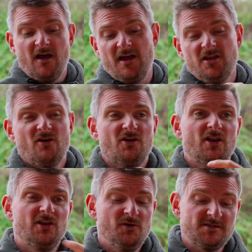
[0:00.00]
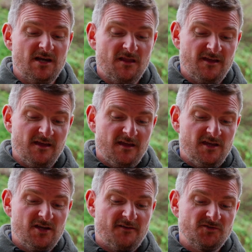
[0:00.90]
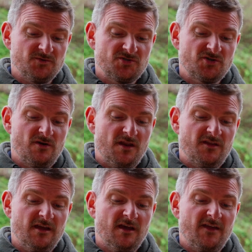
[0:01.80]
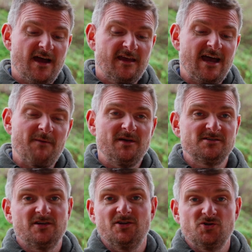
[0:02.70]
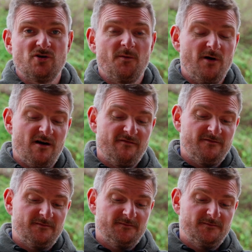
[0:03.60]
And you're not going to lose anything. You don't have to unscrew anything and that cap isn't going to drop off.